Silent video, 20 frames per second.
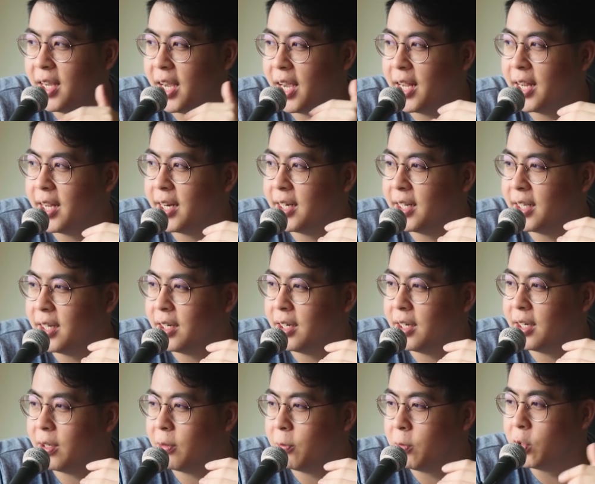and
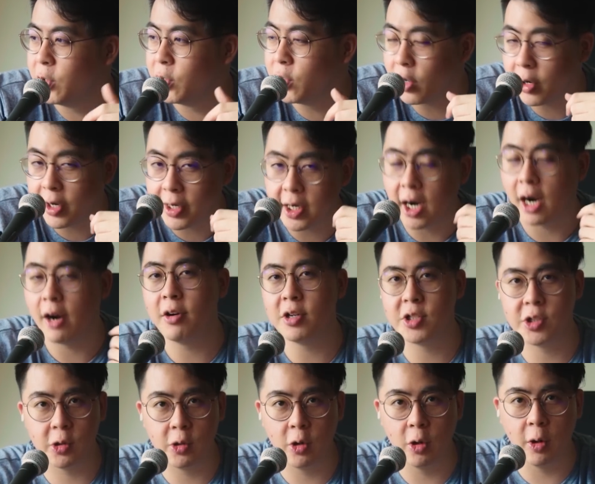you're not
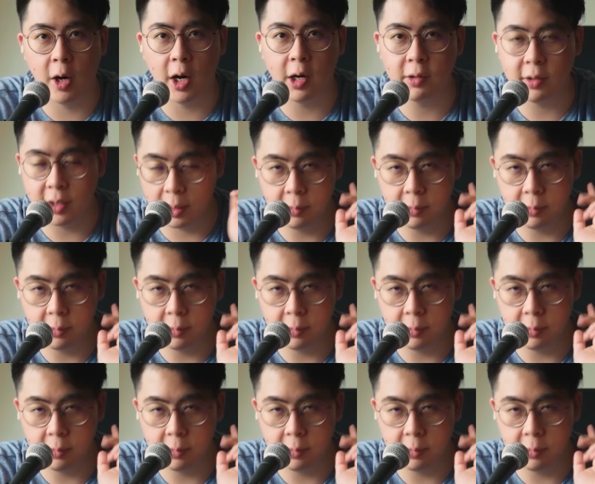encouraged to go out.